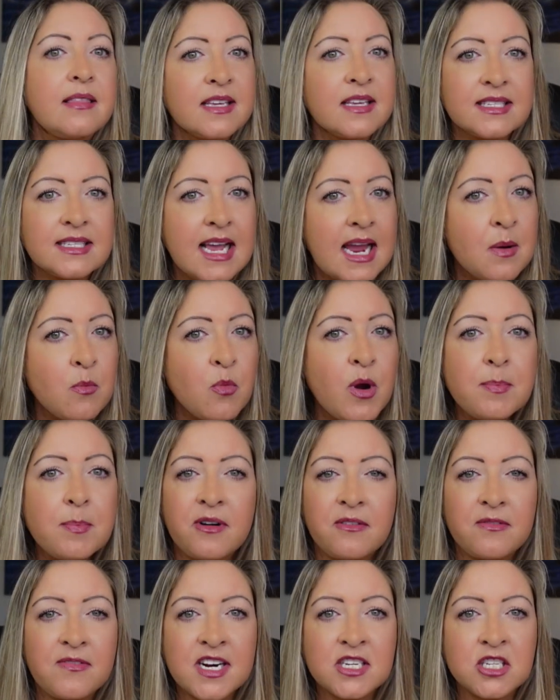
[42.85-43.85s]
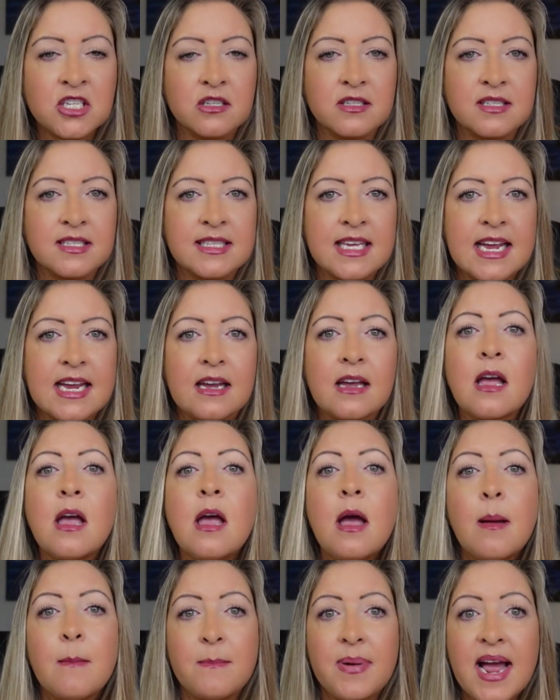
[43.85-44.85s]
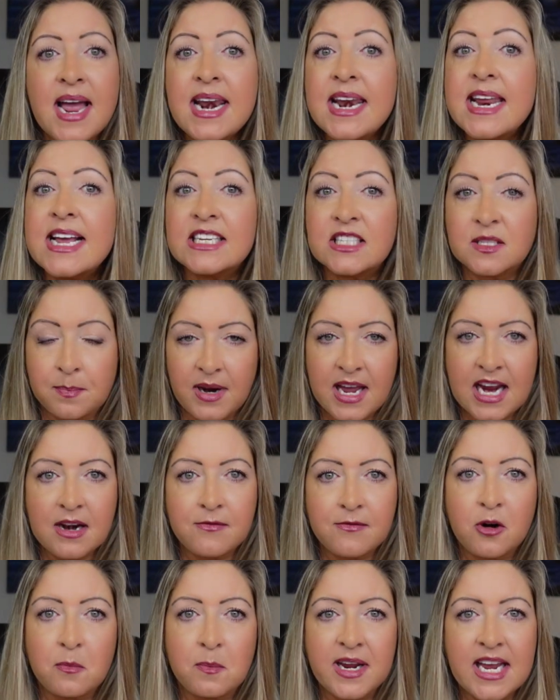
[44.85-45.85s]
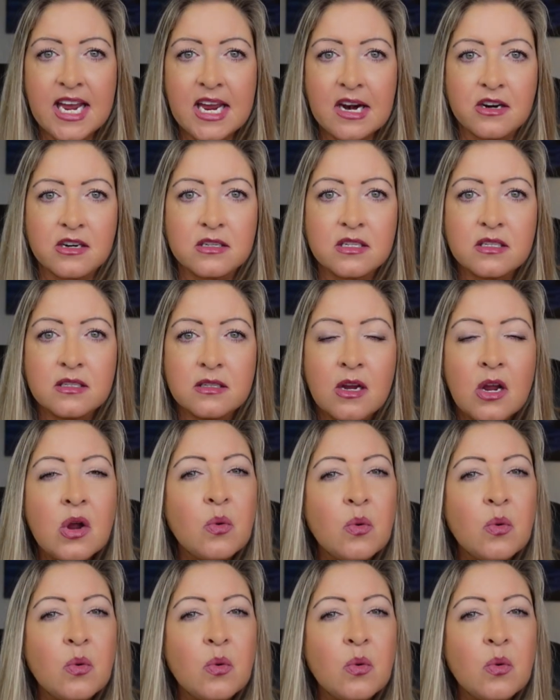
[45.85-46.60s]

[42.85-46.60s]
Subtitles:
the same way professionals think, but explained for beginners.